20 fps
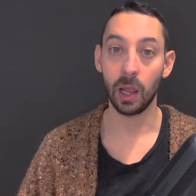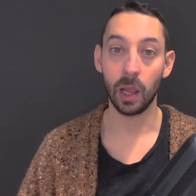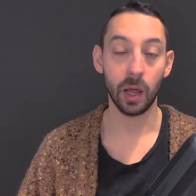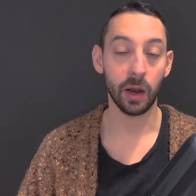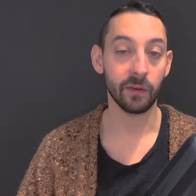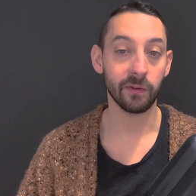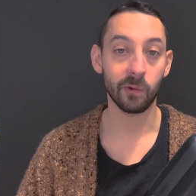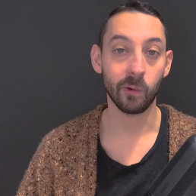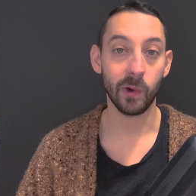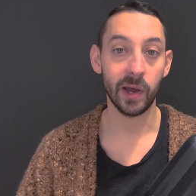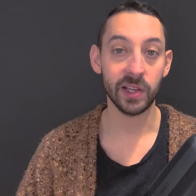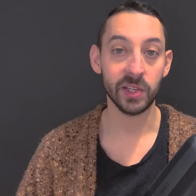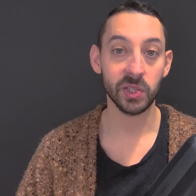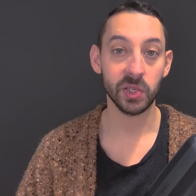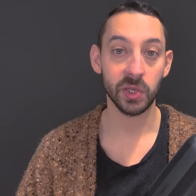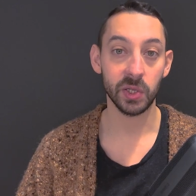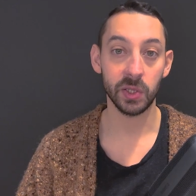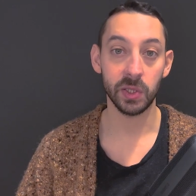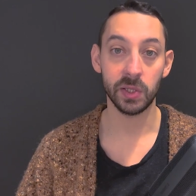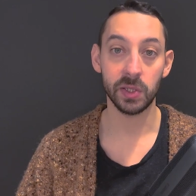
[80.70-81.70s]
lot of
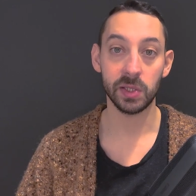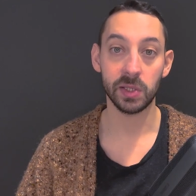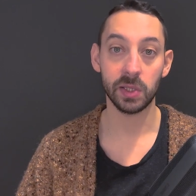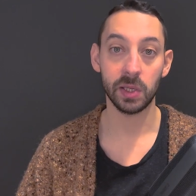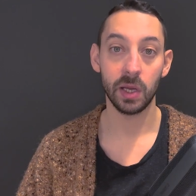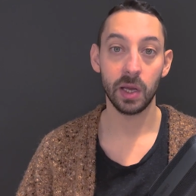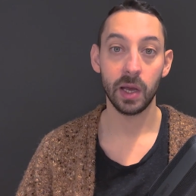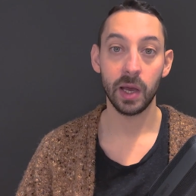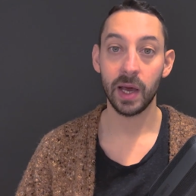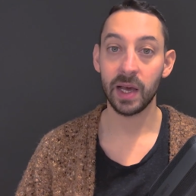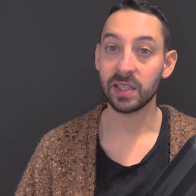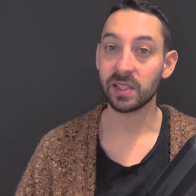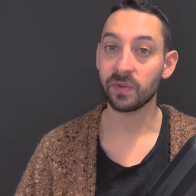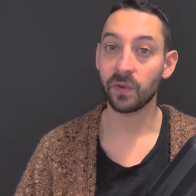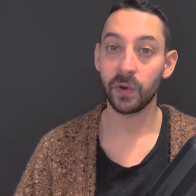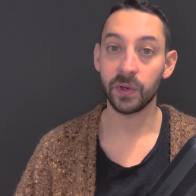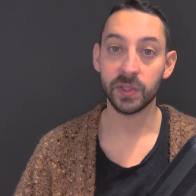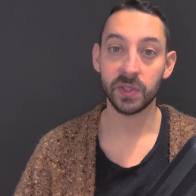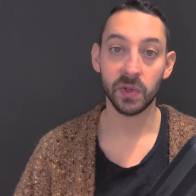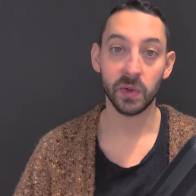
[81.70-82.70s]
questions, ask
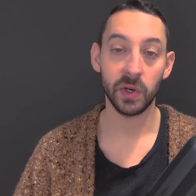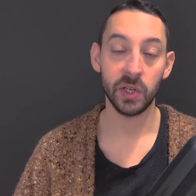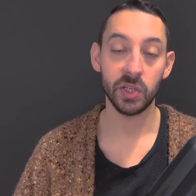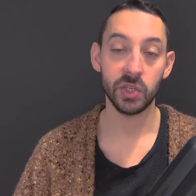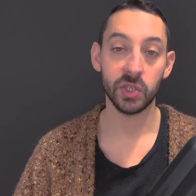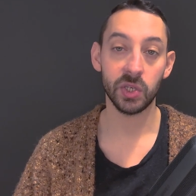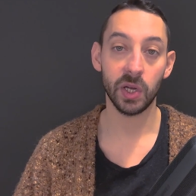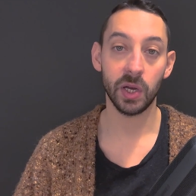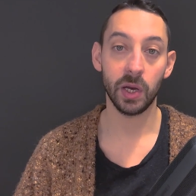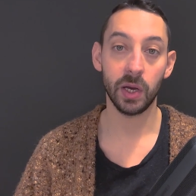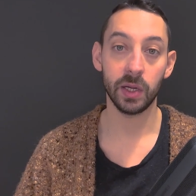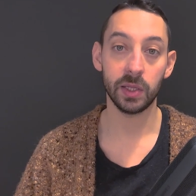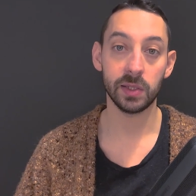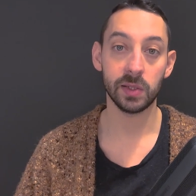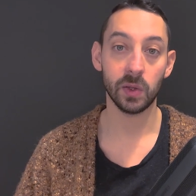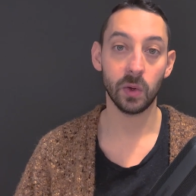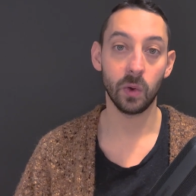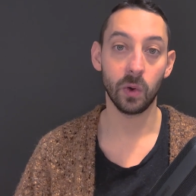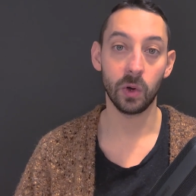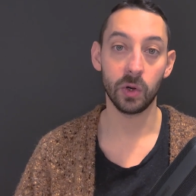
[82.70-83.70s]
for
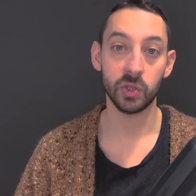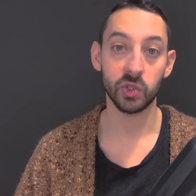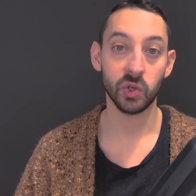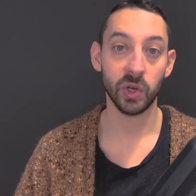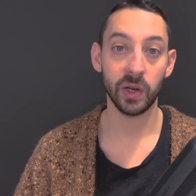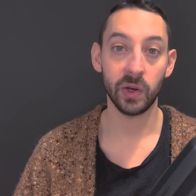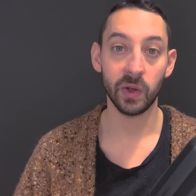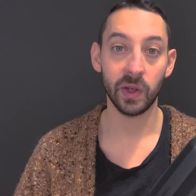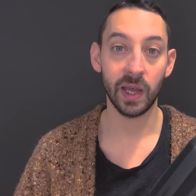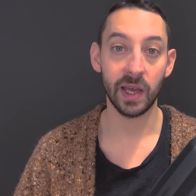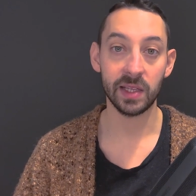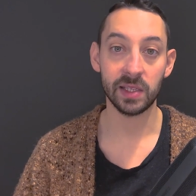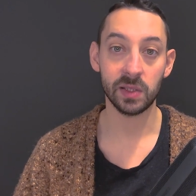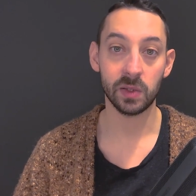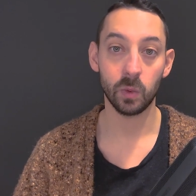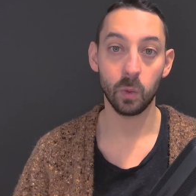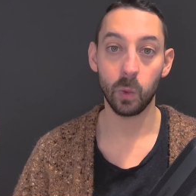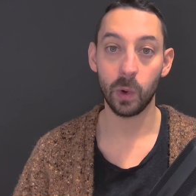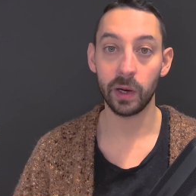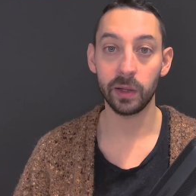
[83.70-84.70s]
screenshots, or try to
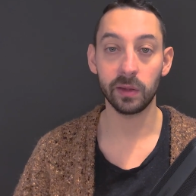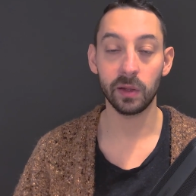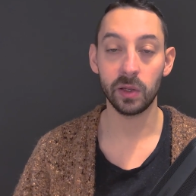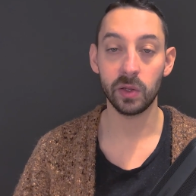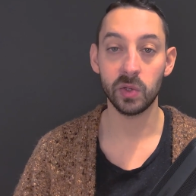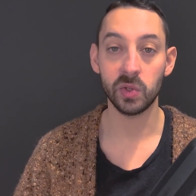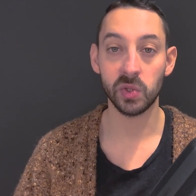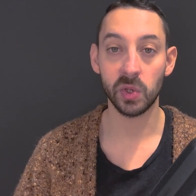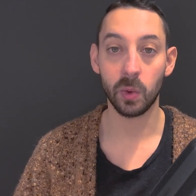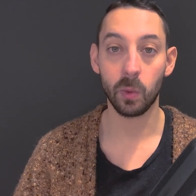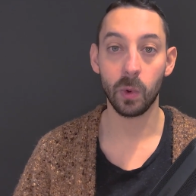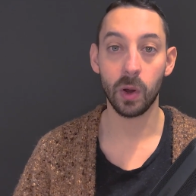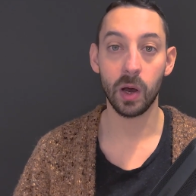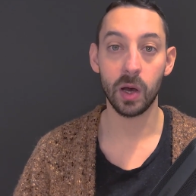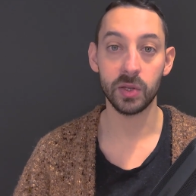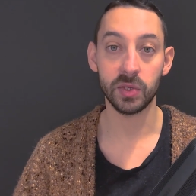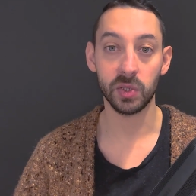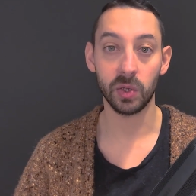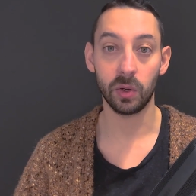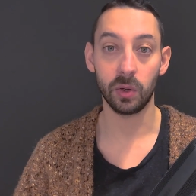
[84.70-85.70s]
guess where the user
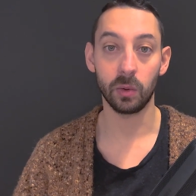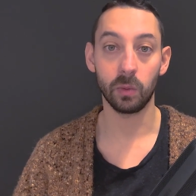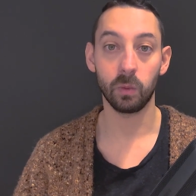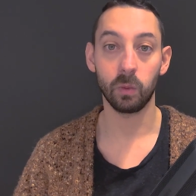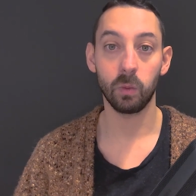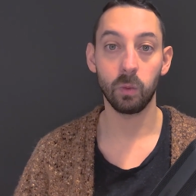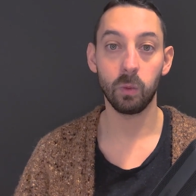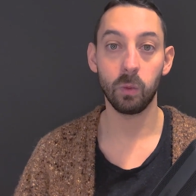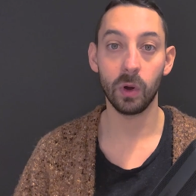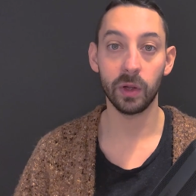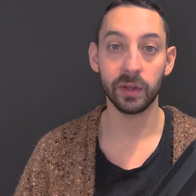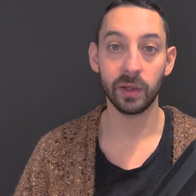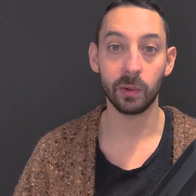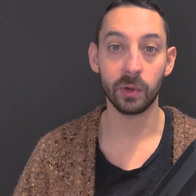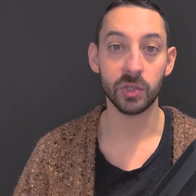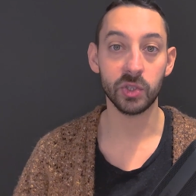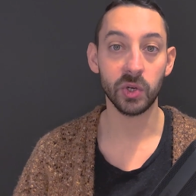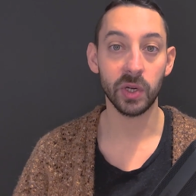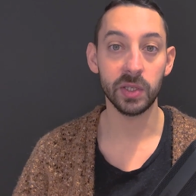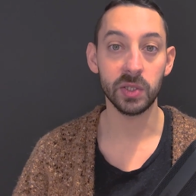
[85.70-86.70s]
was or what they
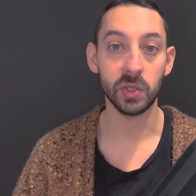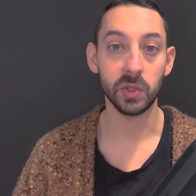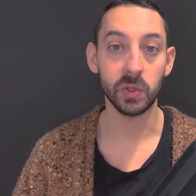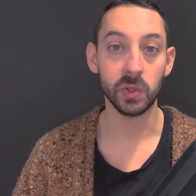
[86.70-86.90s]
were trying to